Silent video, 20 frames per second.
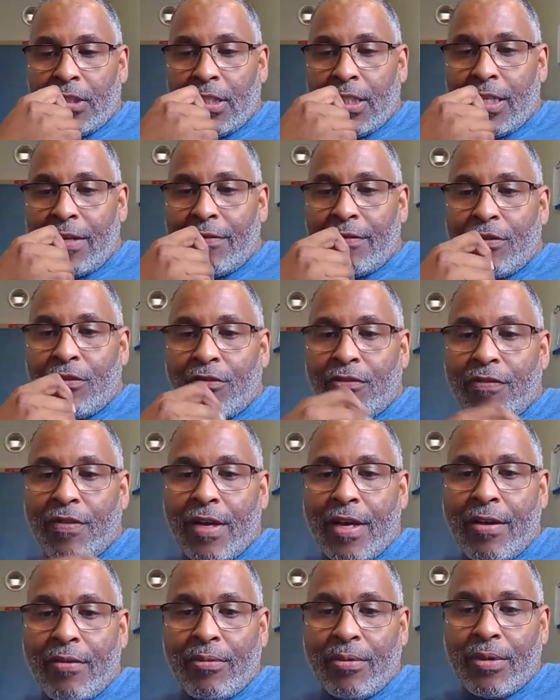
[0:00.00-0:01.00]

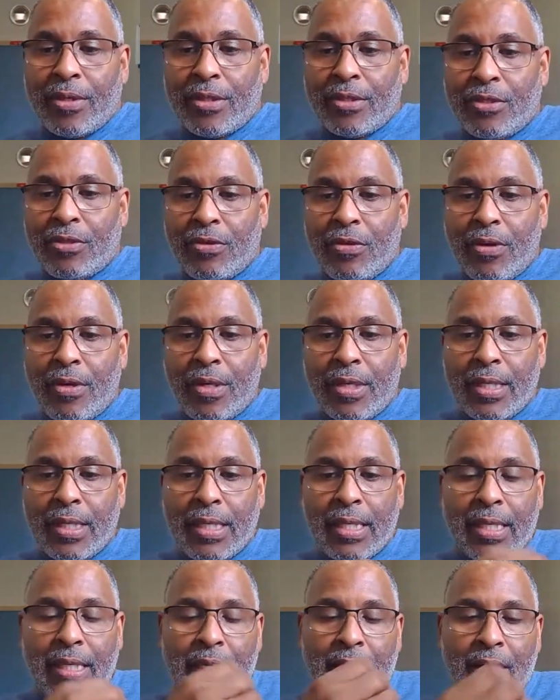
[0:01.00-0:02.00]
11:05, we'll get
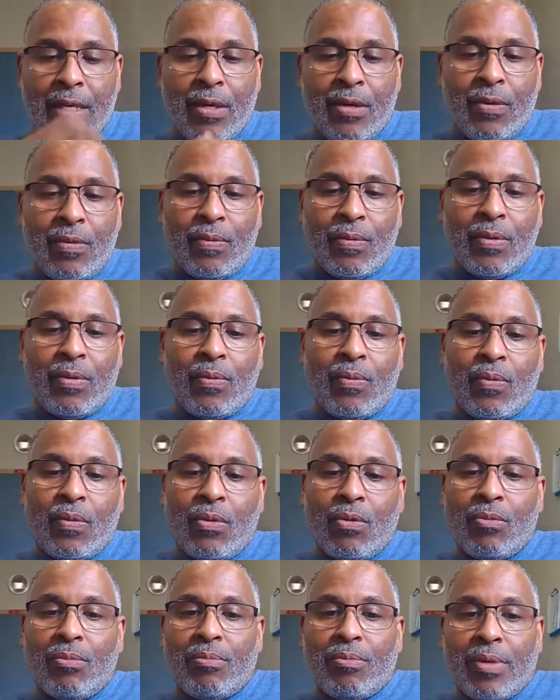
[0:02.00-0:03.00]
started. We
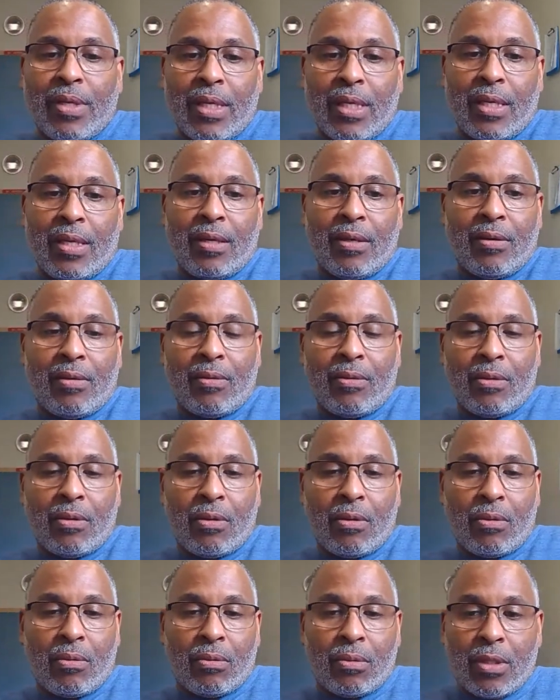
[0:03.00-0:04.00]
won't be here
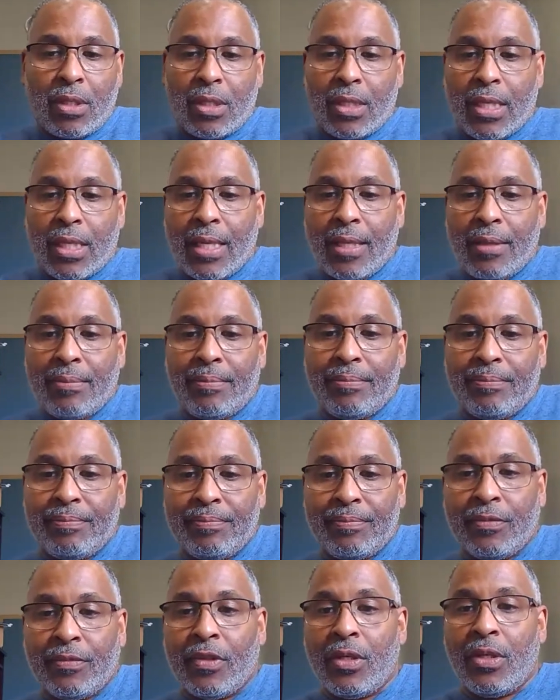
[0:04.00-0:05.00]
long today.
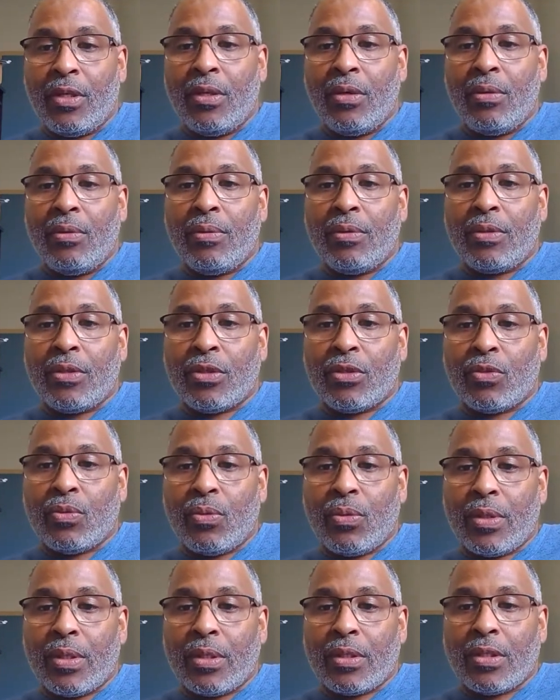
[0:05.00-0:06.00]
Just
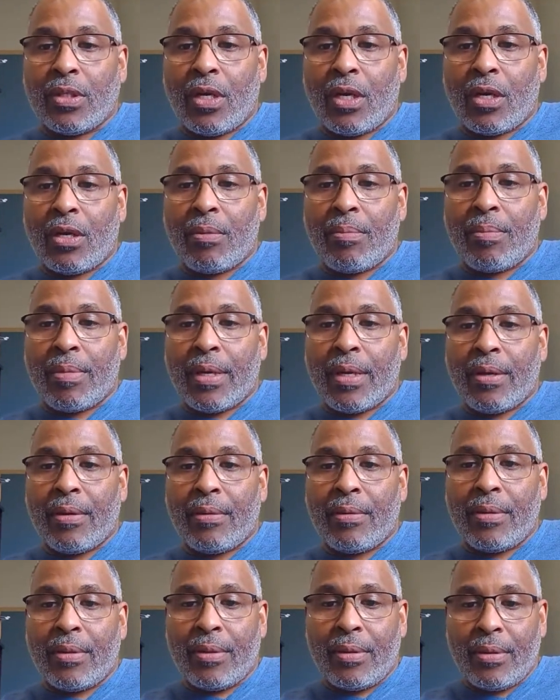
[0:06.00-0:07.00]
want to talk about